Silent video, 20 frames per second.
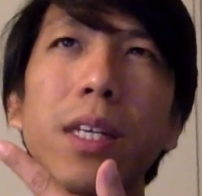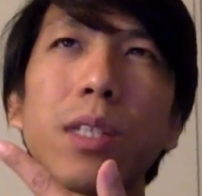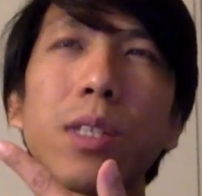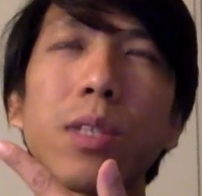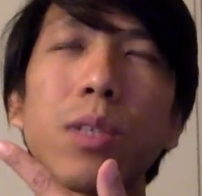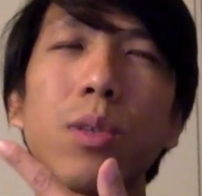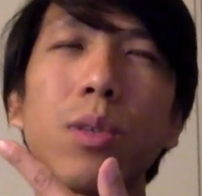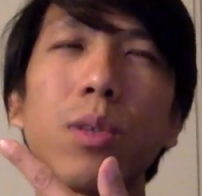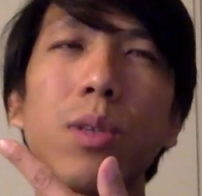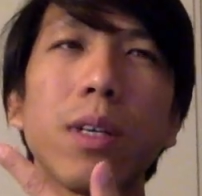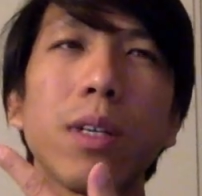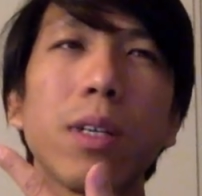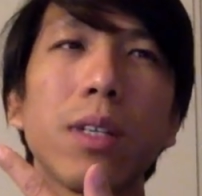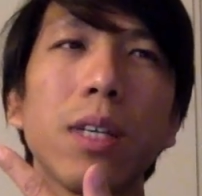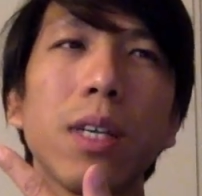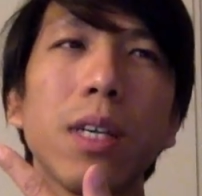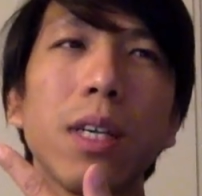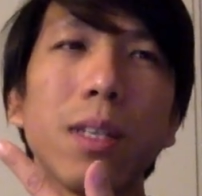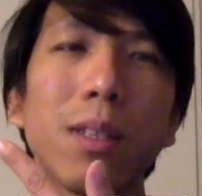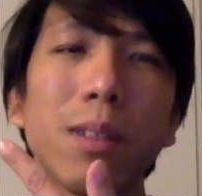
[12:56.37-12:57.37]
So
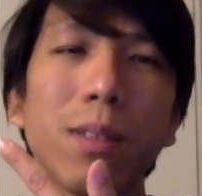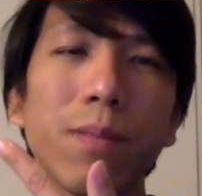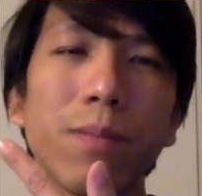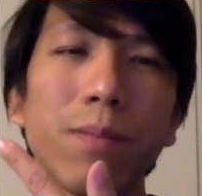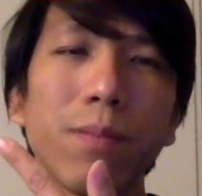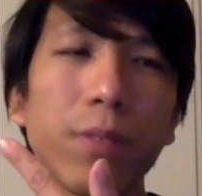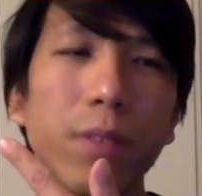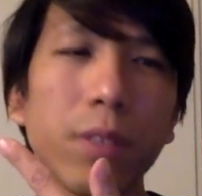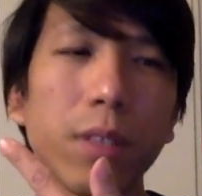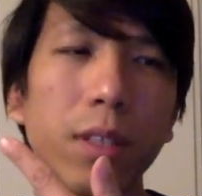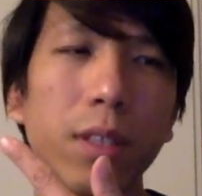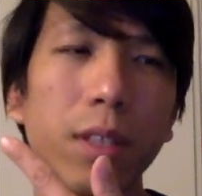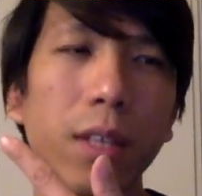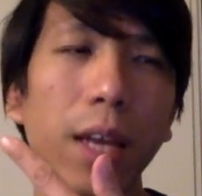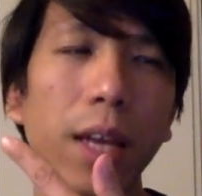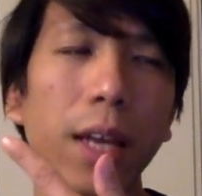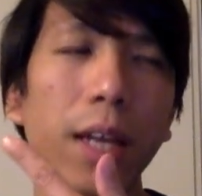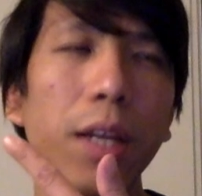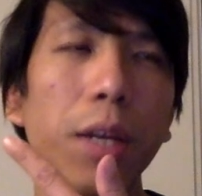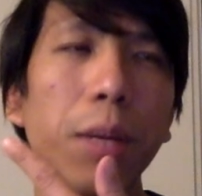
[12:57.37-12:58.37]
it
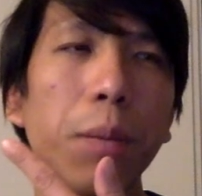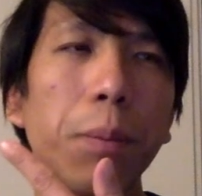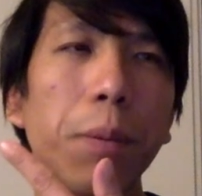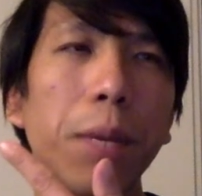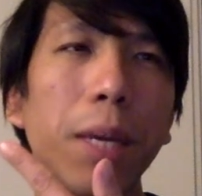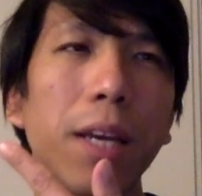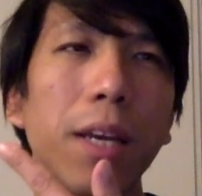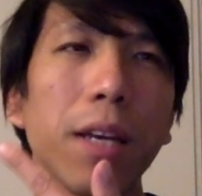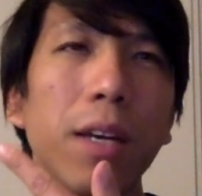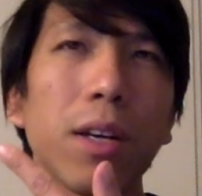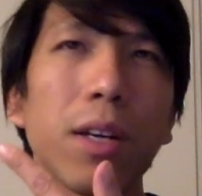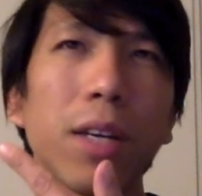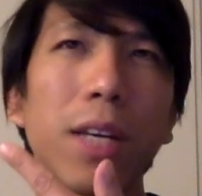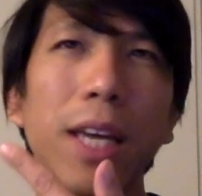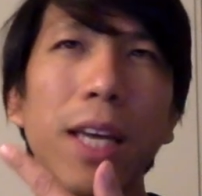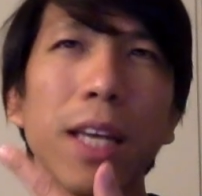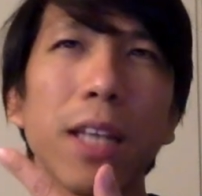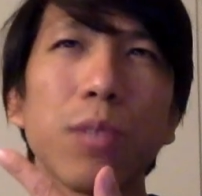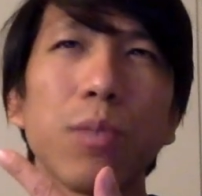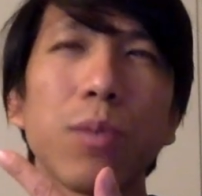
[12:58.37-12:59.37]
ended up being a
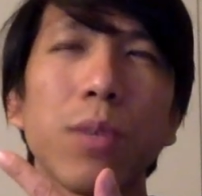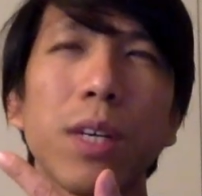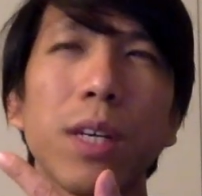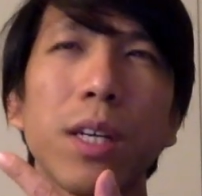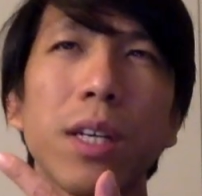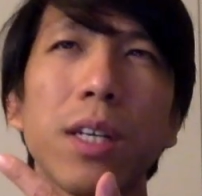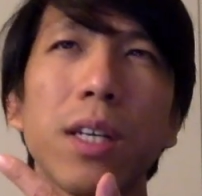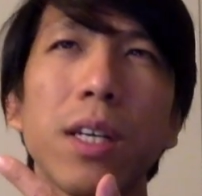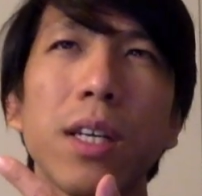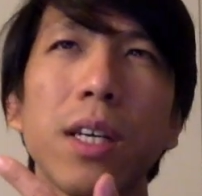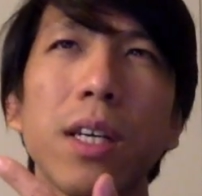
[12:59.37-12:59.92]
case where